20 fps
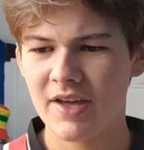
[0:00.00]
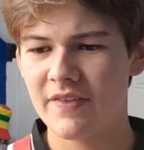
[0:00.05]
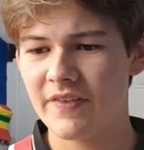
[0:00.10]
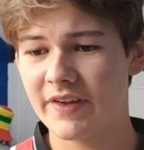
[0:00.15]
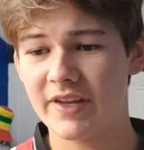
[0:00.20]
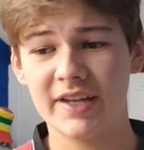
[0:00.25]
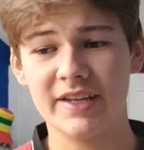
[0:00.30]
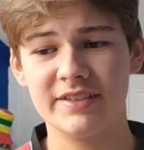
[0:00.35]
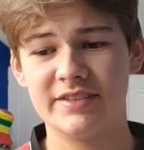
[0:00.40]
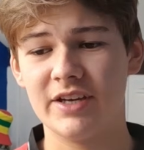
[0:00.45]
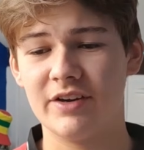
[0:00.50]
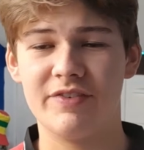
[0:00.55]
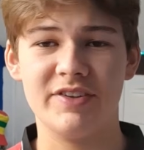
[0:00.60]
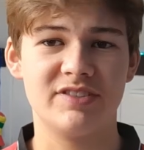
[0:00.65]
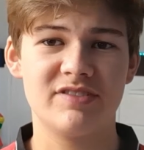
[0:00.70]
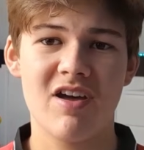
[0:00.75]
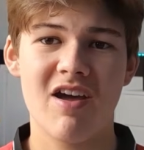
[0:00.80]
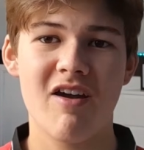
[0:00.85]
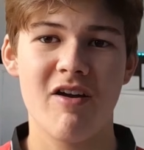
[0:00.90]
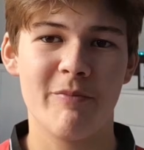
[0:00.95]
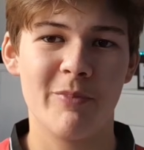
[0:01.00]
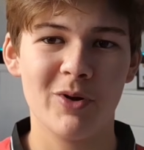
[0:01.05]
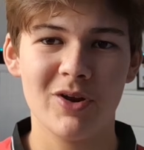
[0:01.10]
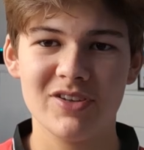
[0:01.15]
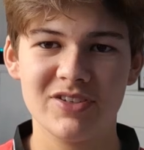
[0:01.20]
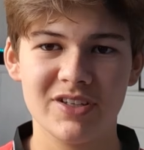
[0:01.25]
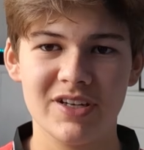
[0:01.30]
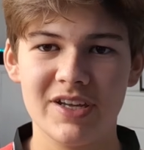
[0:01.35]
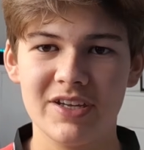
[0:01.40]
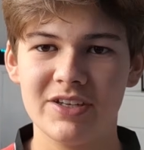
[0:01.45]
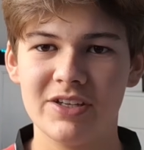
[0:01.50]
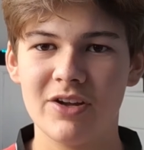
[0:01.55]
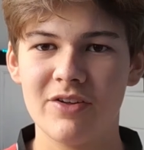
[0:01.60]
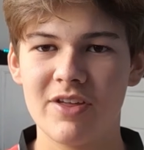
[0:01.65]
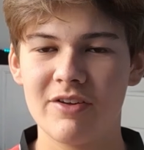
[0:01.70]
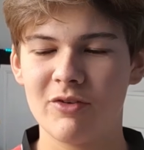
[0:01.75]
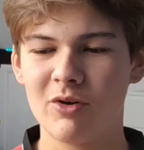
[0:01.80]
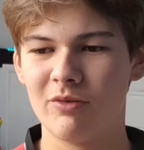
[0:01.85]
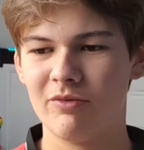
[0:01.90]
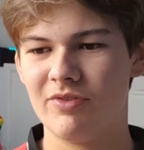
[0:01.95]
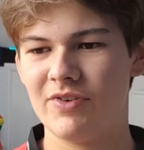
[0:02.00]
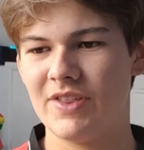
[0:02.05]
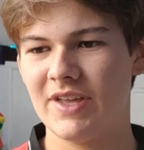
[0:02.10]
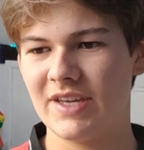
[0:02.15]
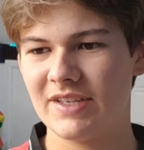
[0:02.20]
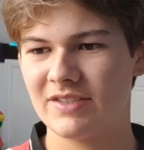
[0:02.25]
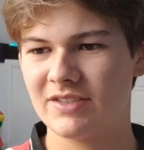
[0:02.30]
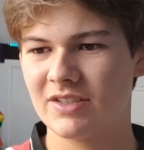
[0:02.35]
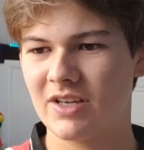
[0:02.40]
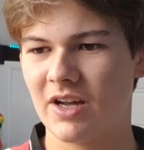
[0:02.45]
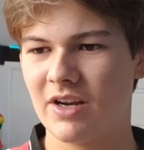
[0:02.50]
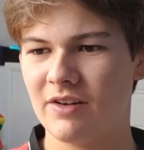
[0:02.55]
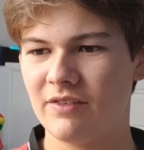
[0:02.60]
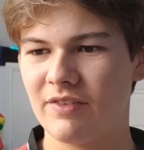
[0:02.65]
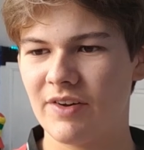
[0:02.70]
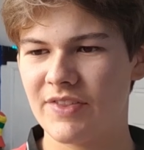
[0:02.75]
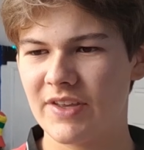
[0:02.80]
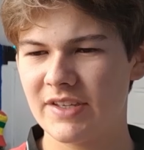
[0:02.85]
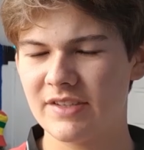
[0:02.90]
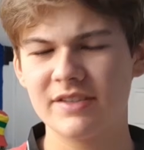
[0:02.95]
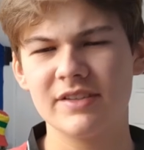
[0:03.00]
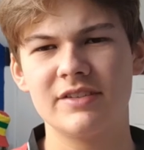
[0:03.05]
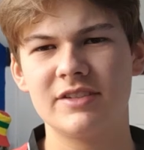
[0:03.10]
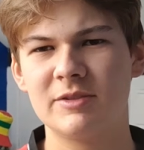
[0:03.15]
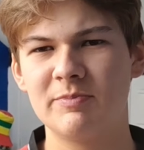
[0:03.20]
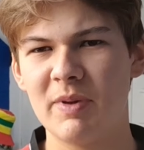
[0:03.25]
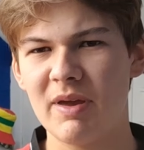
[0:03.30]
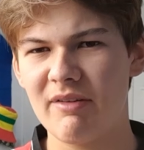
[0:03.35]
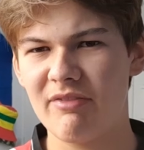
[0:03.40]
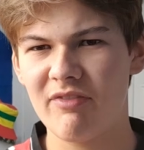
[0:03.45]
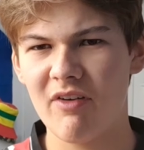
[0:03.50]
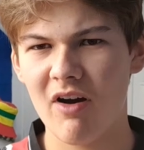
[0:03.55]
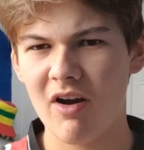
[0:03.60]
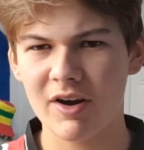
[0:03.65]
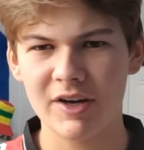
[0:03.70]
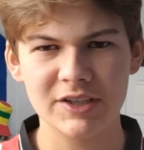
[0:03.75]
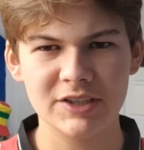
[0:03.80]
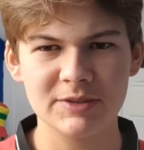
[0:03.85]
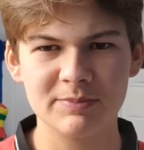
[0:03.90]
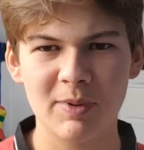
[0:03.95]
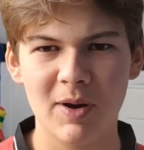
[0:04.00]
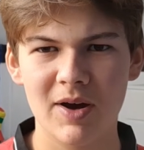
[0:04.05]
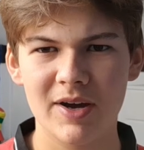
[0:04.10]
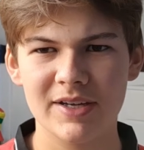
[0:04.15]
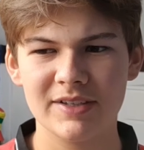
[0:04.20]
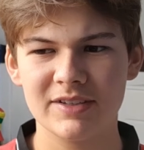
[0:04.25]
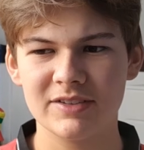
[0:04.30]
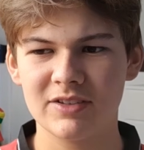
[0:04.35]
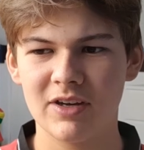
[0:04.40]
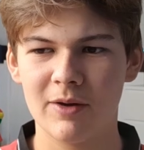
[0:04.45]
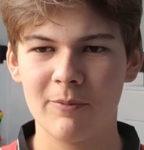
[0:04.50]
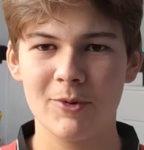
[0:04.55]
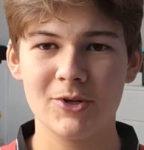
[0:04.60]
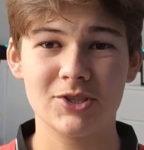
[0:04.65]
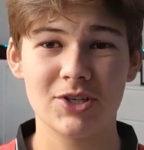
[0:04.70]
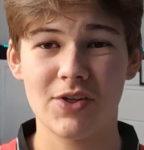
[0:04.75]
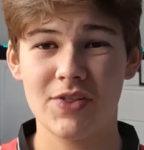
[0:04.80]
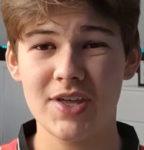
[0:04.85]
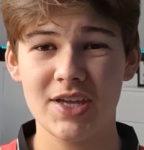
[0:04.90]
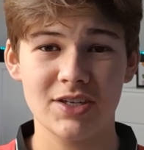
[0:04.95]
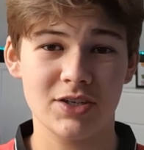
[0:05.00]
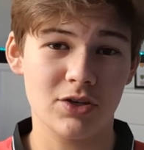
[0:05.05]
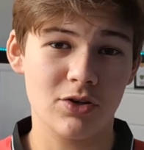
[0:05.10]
the kit itself is terrible, isn't it? You know, they've gone for this kind of, I think it's a Spitfire-inspired design, which I think is a